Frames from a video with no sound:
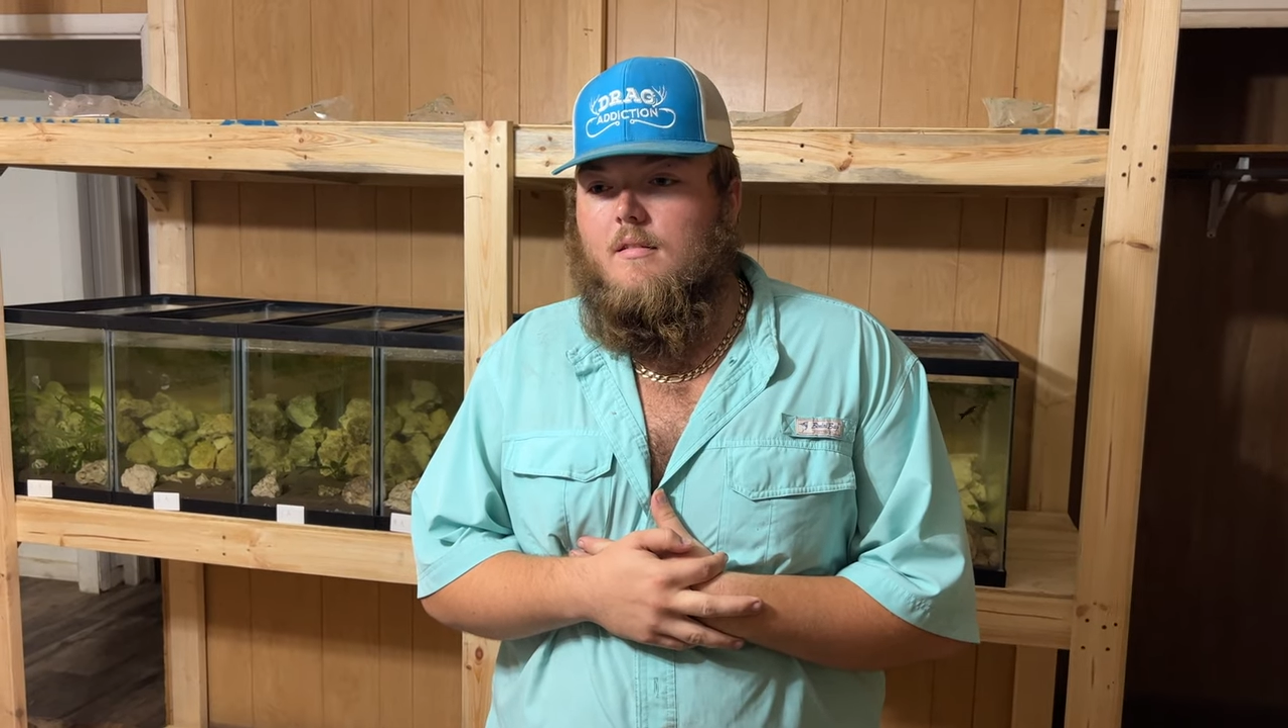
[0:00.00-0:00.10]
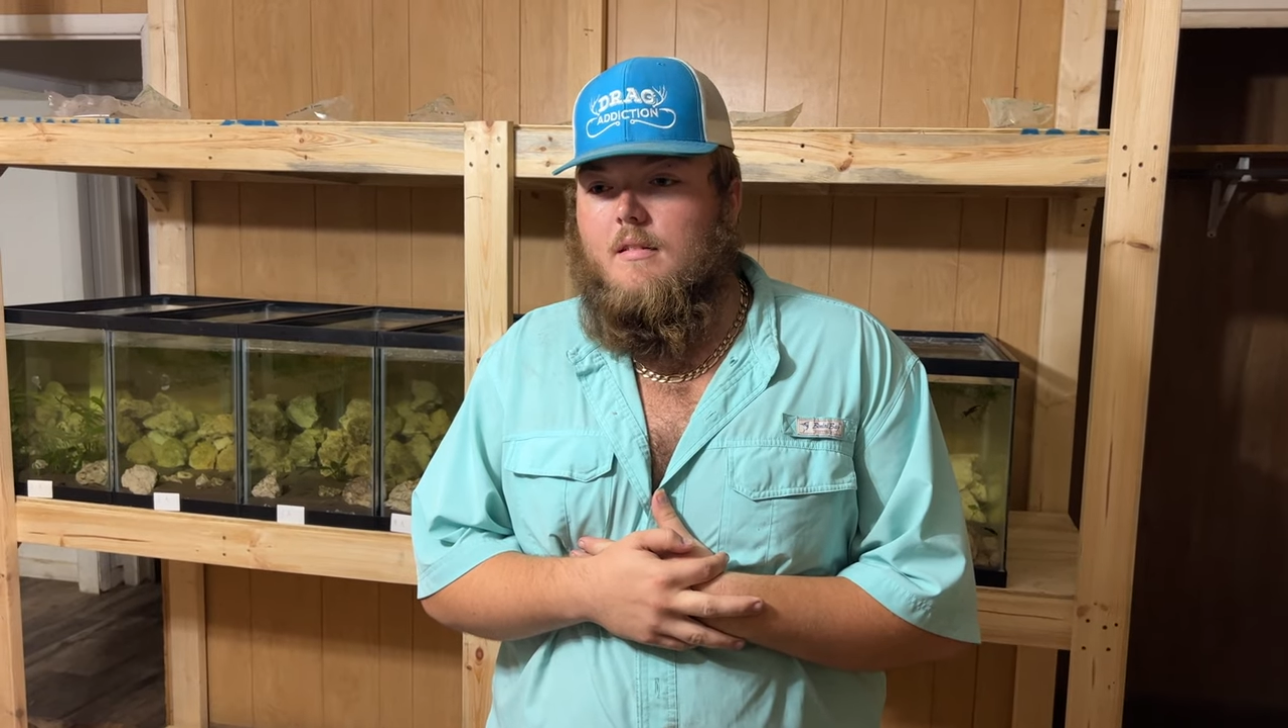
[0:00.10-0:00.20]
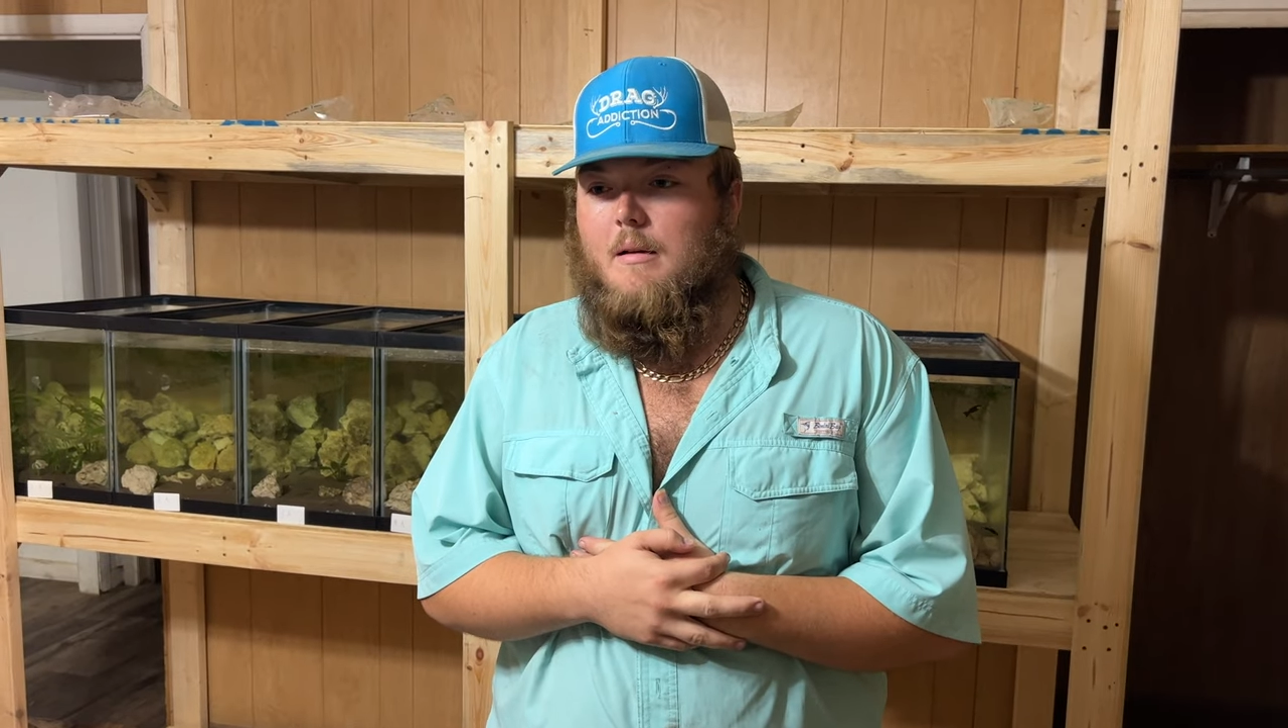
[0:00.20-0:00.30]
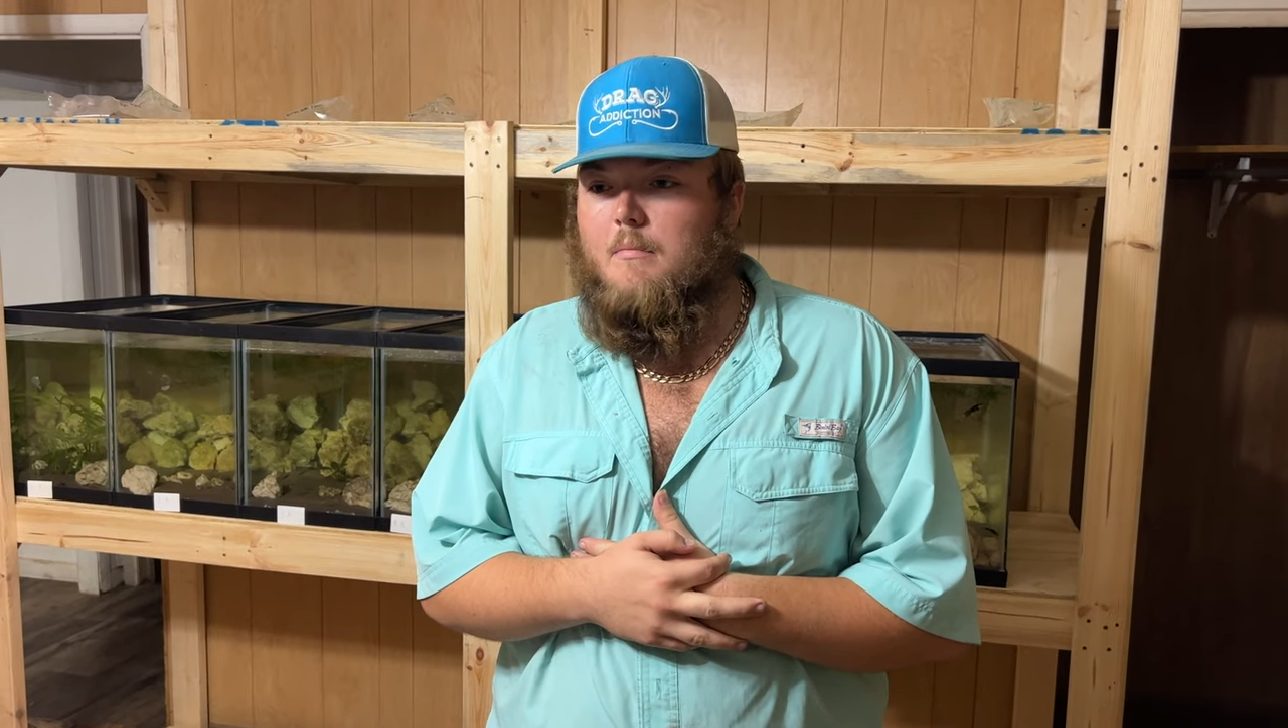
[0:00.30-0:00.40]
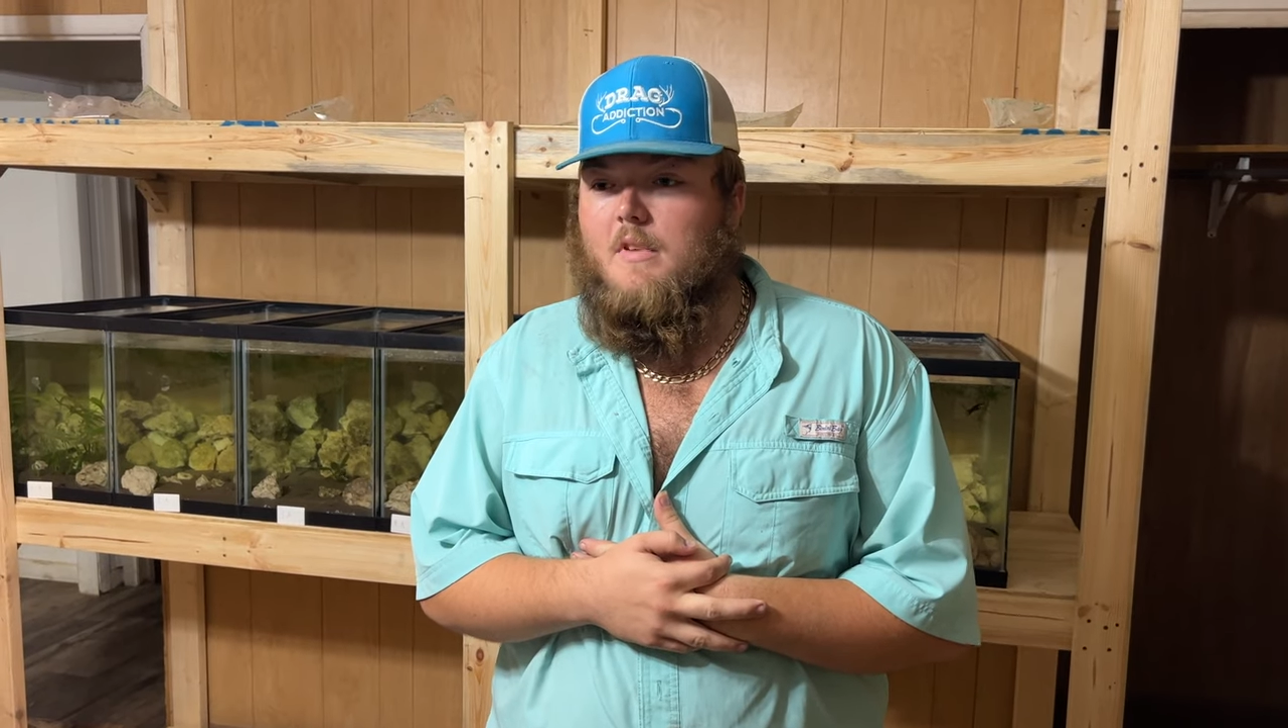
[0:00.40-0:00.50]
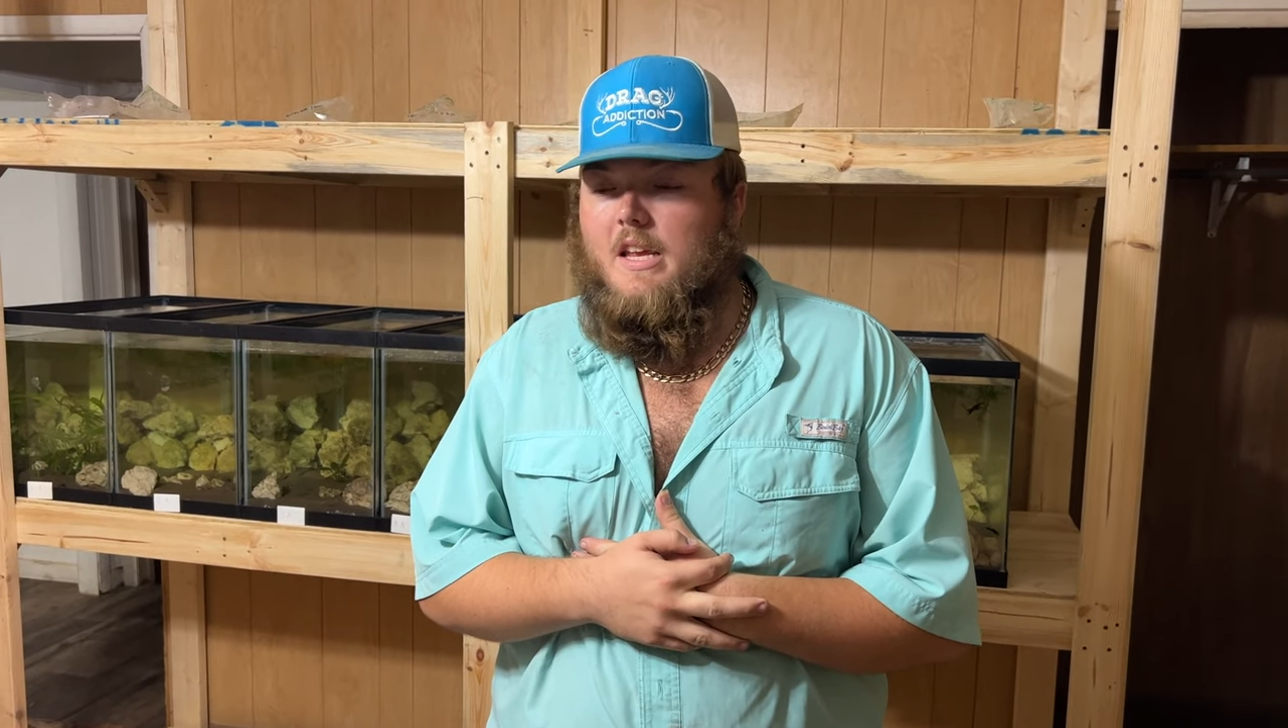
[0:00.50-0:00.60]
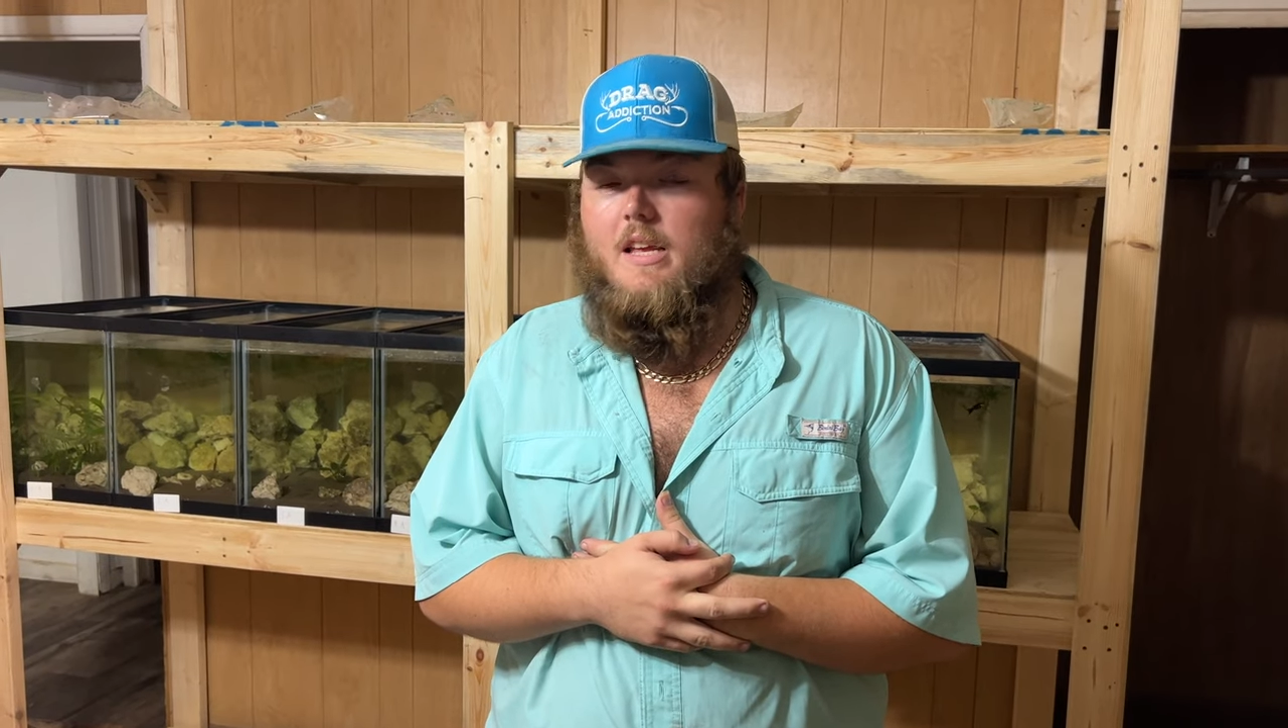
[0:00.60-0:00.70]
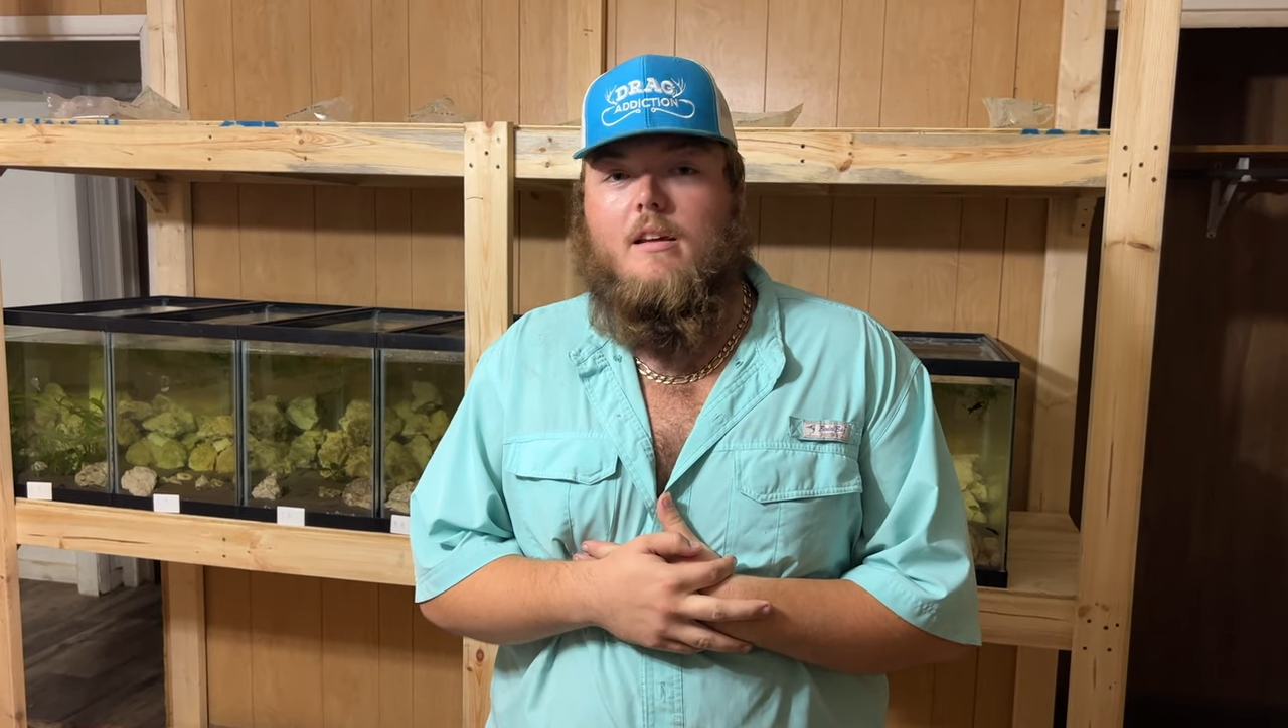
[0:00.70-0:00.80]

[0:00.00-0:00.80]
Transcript: um, yeah,